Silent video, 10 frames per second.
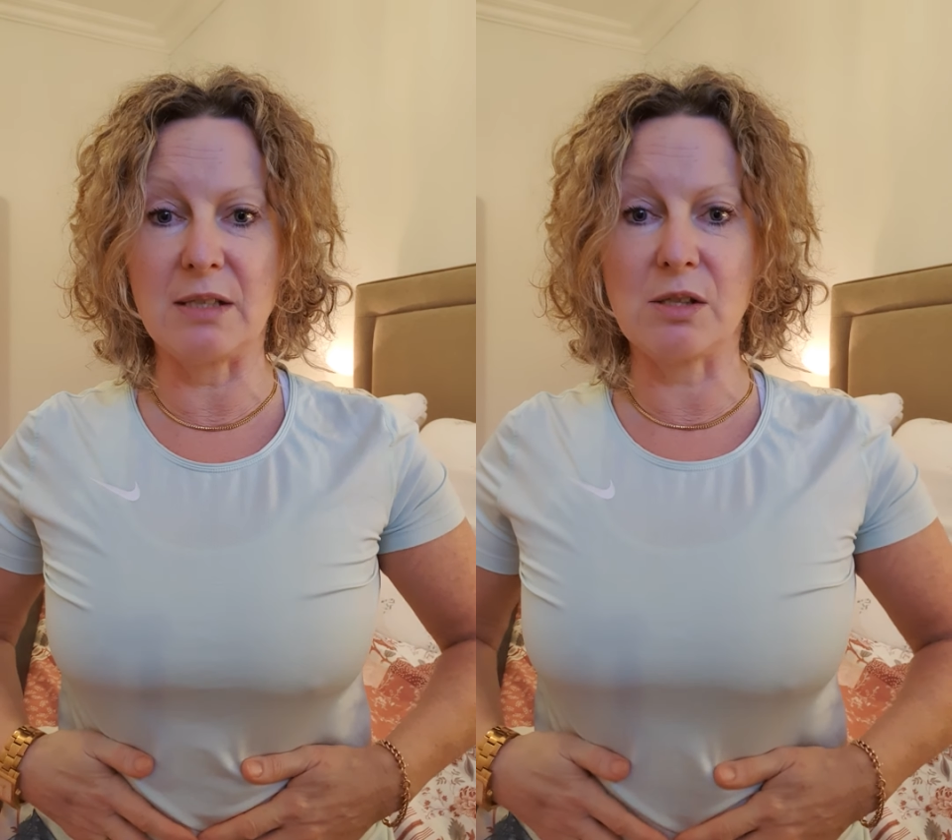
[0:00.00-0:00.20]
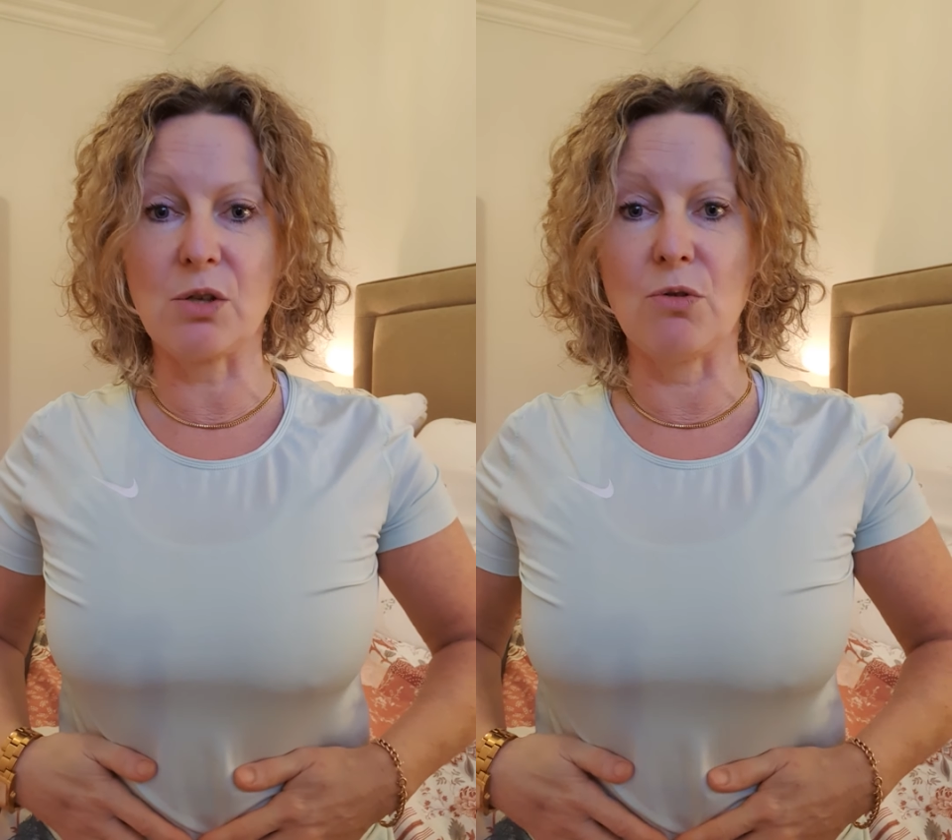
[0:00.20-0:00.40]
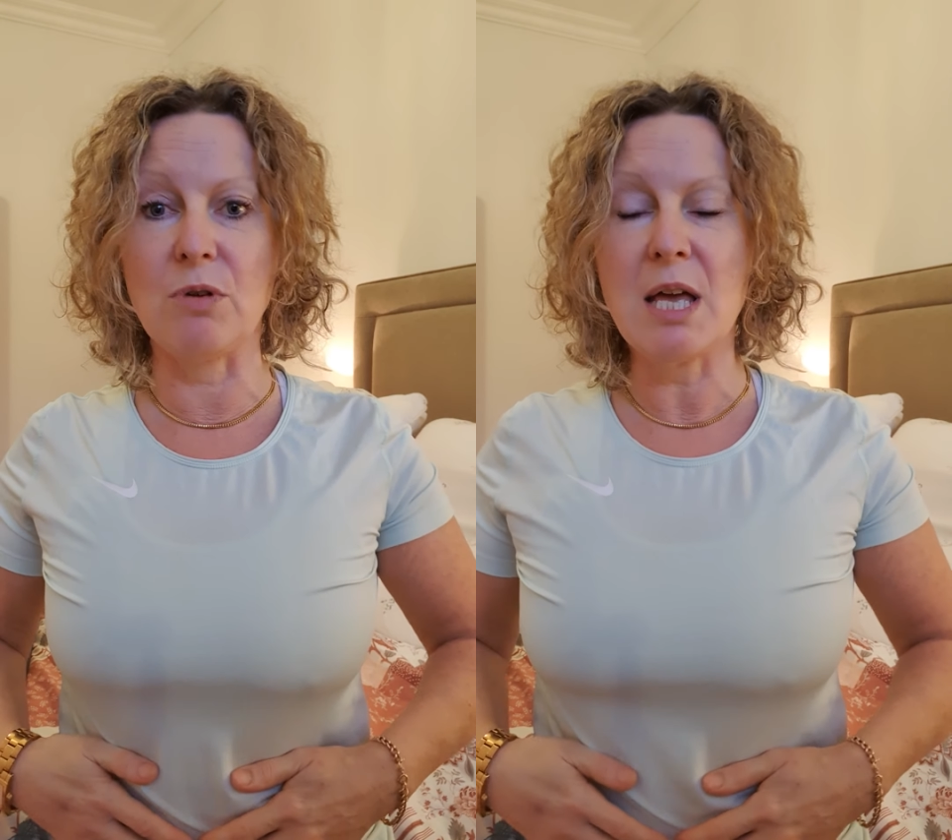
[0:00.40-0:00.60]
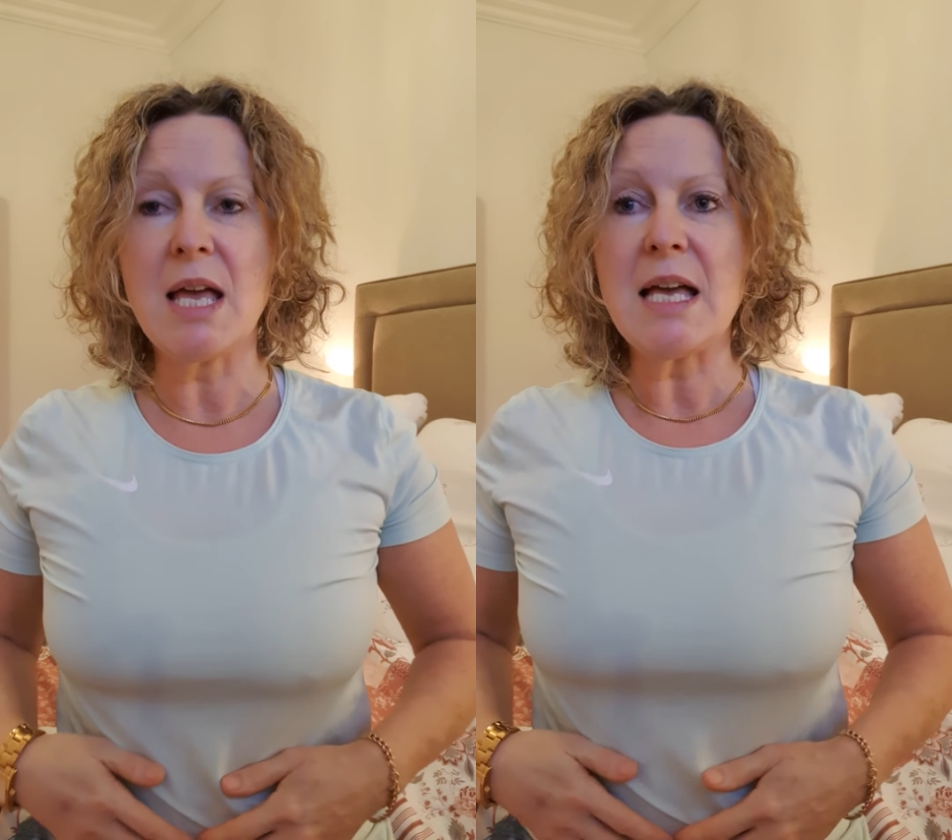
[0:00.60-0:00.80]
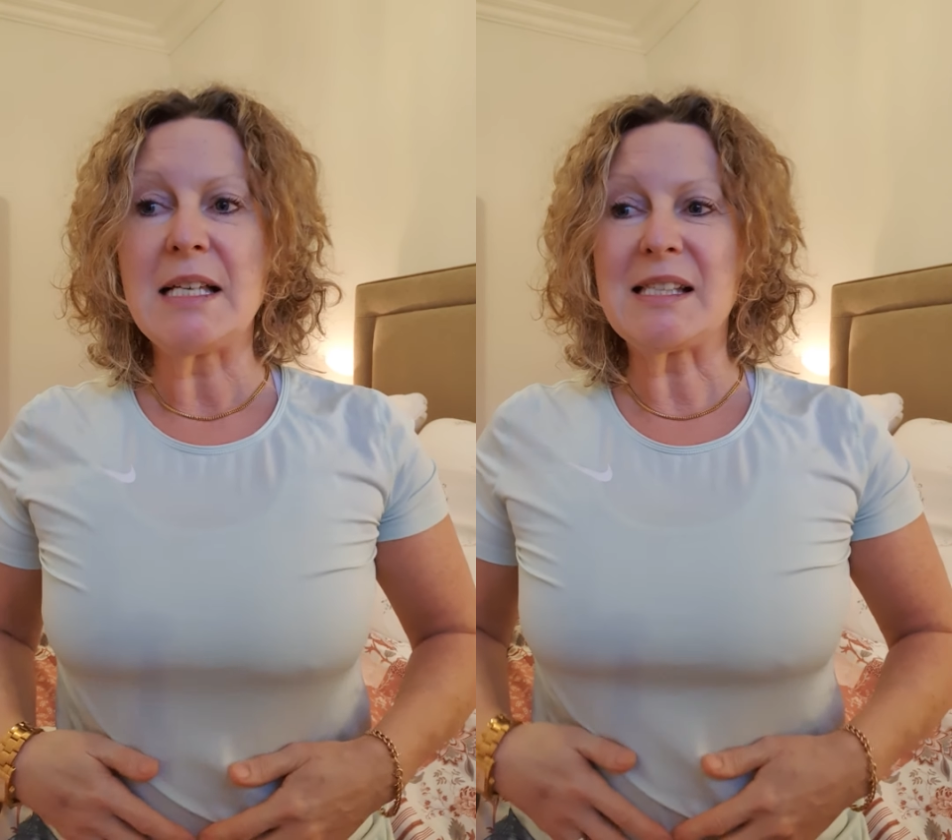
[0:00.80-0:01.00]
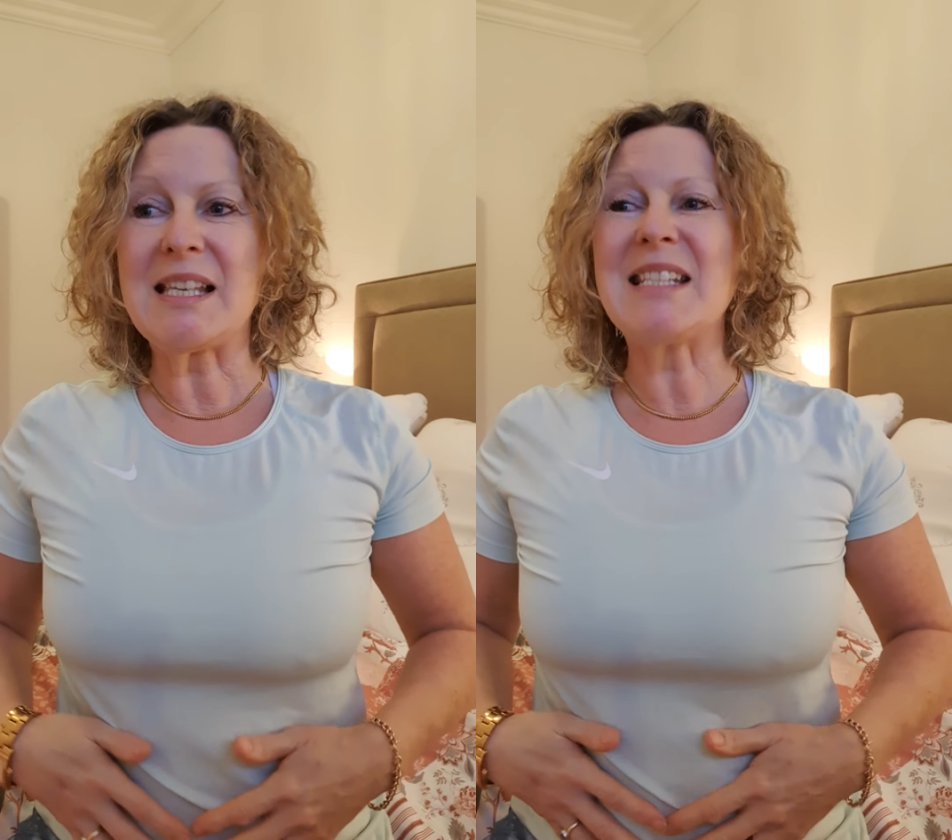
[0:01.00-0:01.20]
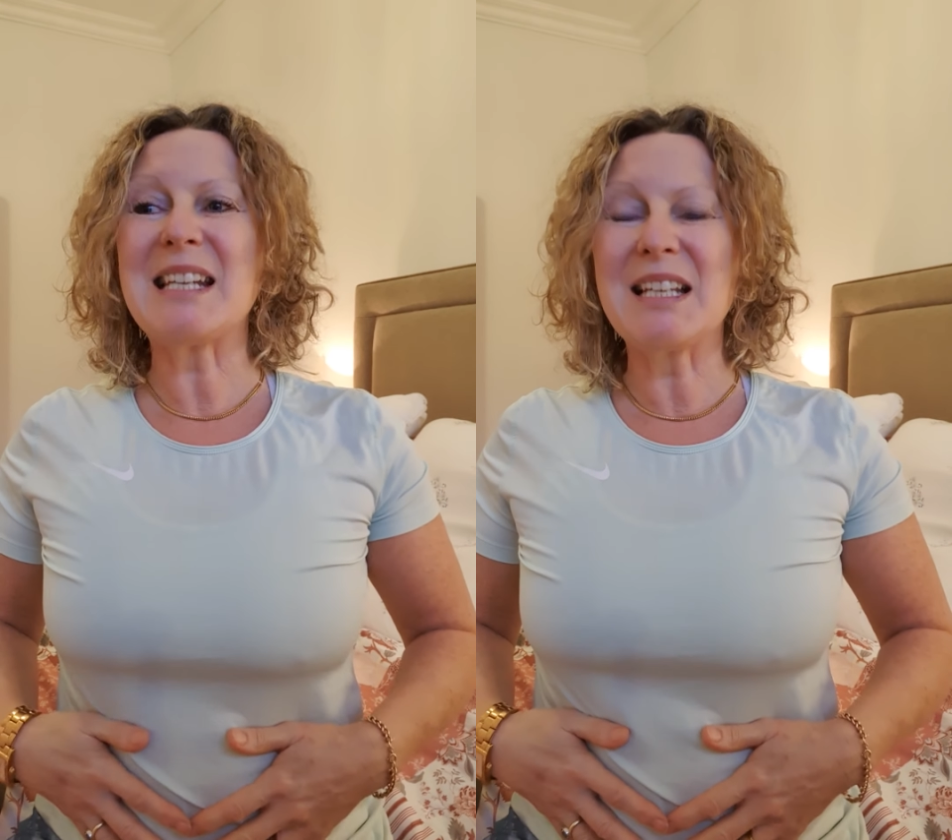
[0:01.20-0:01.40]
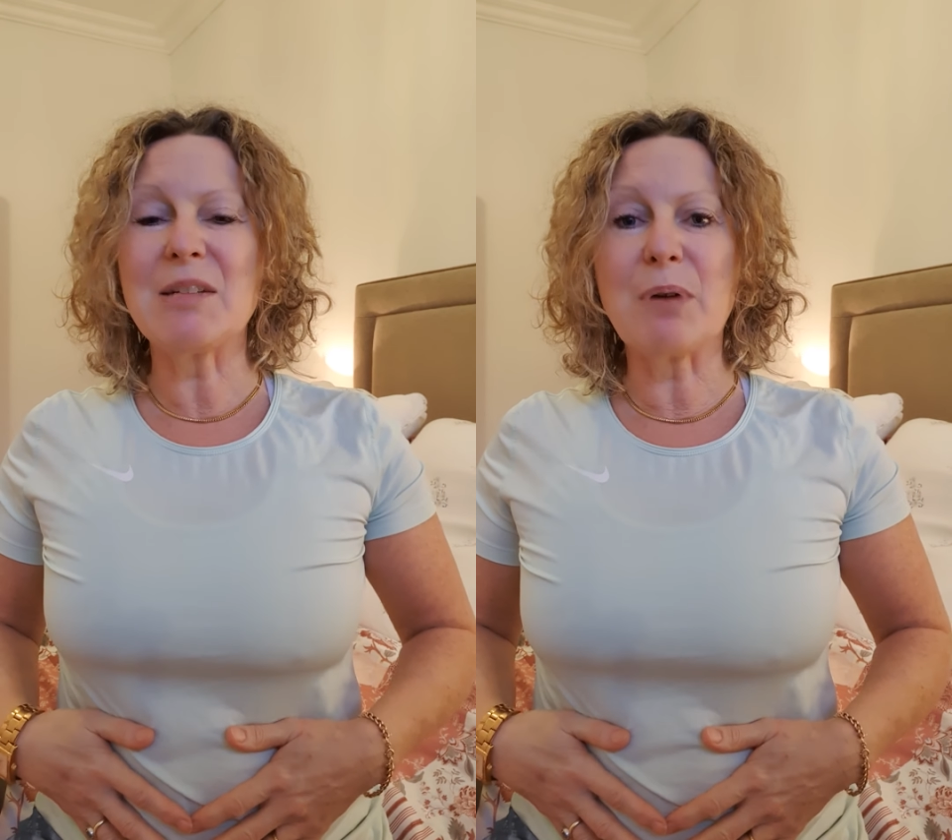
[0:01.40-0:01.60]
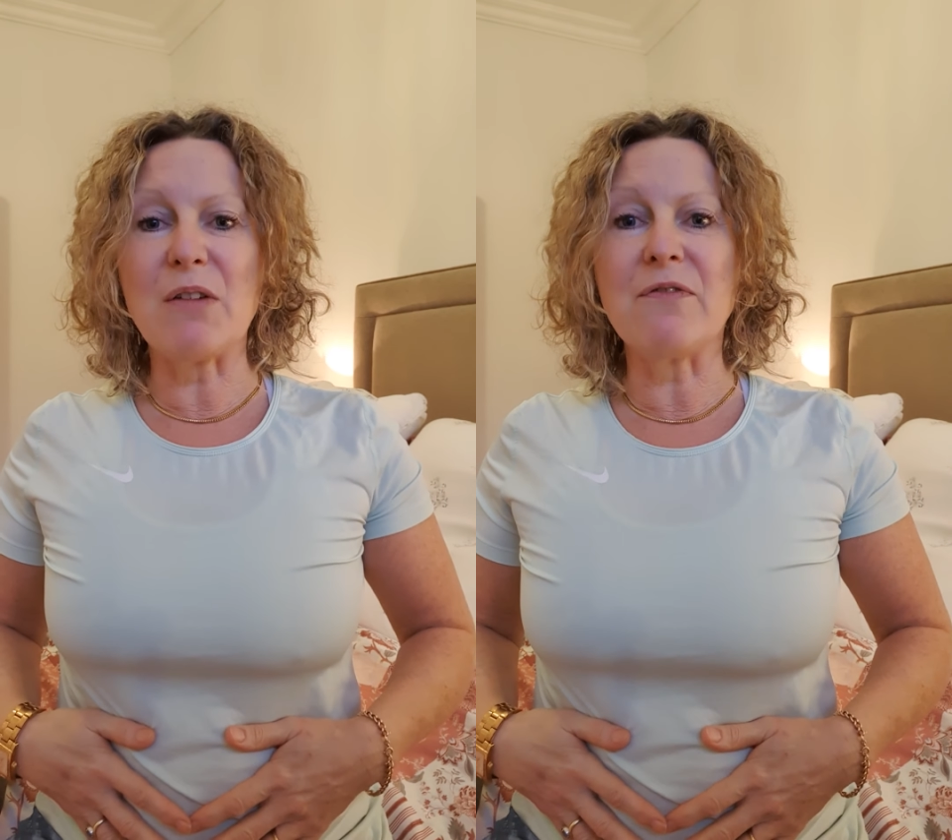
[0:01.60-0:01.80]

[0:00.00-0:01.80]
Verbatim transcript: So sitting at about